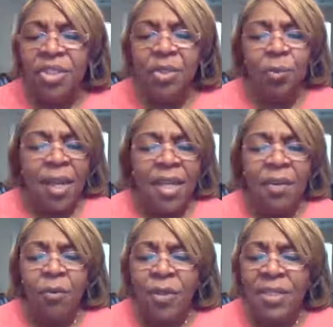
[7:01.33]
just ready
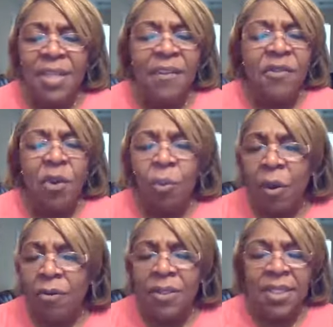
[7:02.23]
to receive your
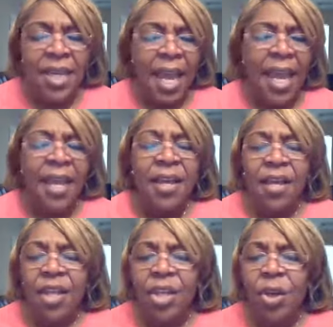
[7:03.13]
word today
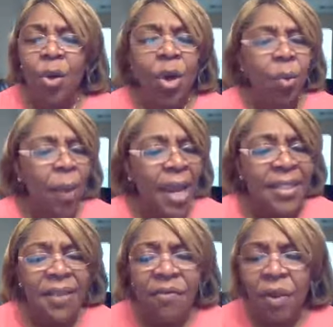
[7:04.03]
you know,
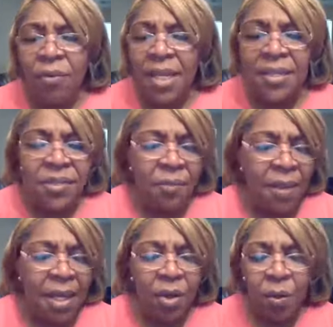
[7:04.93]
correct if there needs to
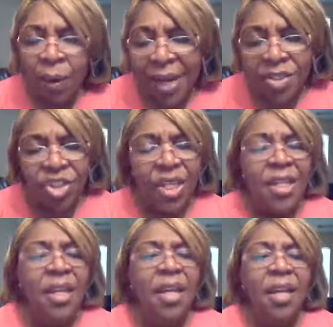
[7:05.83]
be
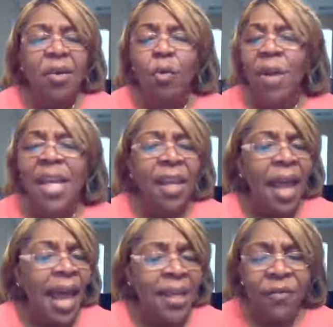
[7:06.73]
correction,
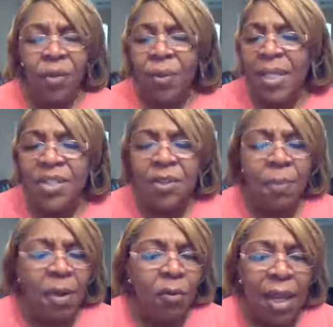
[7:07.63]
realign if there needs to
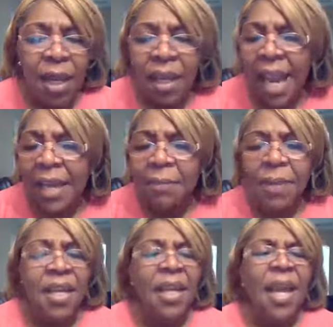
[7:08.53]
be
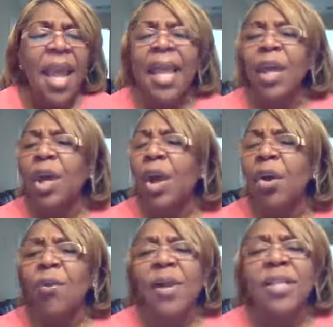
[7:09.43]
realignment,
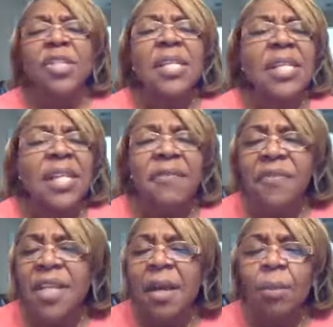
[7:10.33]
encourage,
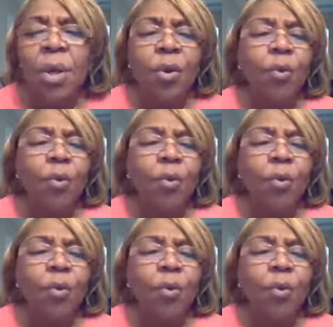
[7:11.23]
lift up,